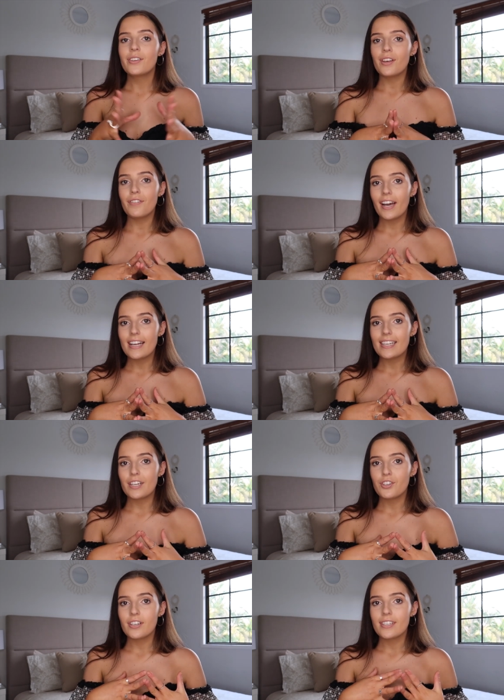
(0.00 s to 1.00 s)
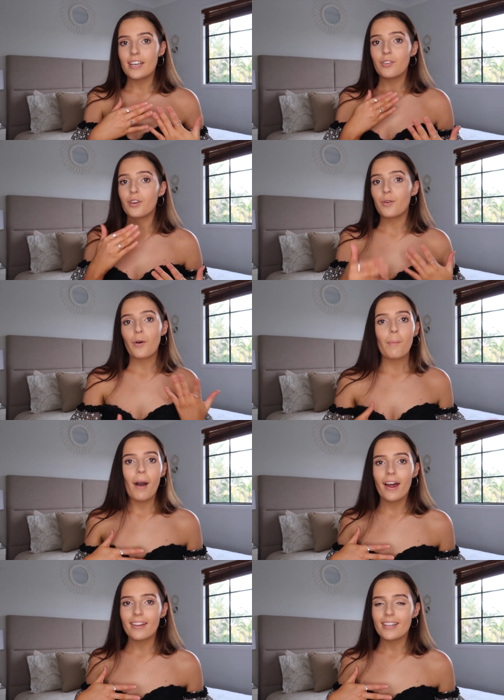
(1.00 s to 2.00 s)
So if you guys are interested or you are a
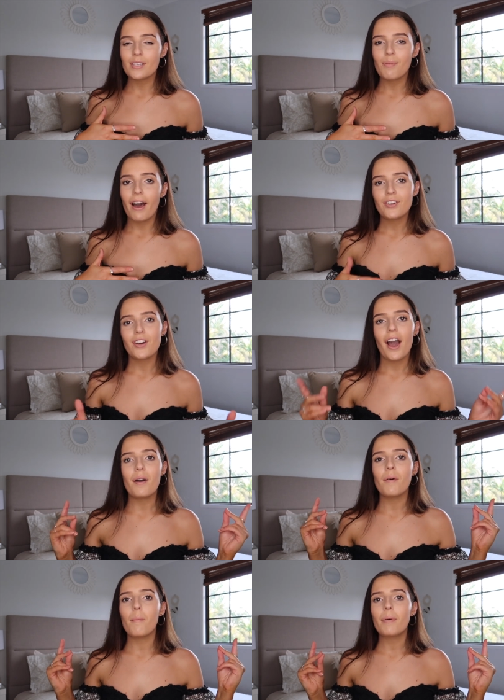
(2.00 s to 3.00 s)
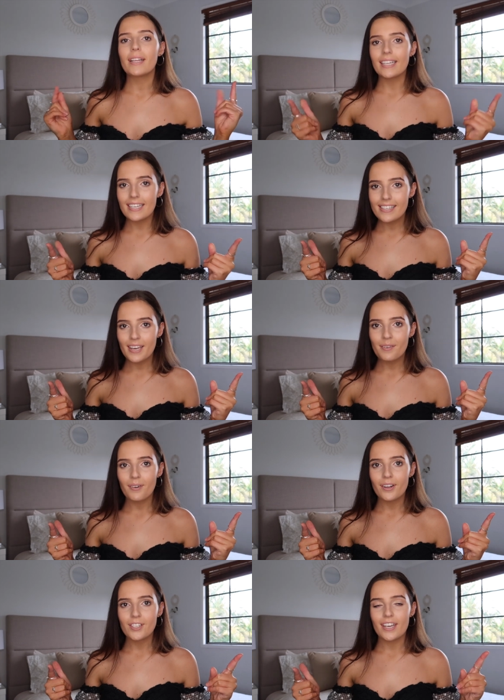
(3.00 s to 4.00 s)
part of the Inspire tribe, please keep
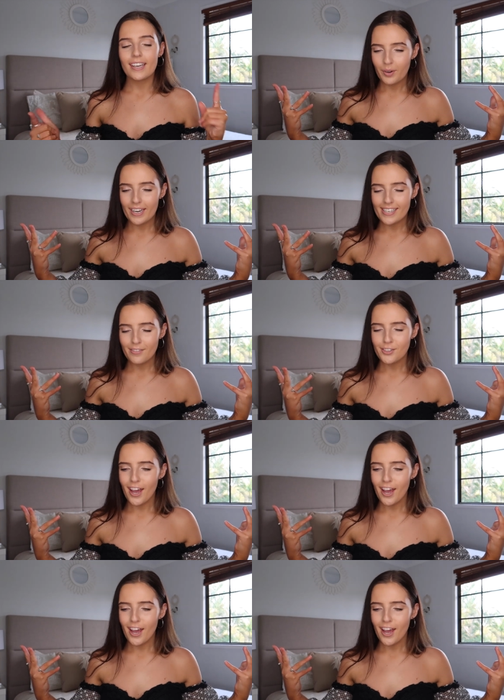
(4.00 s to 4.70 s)
watching. We need to have a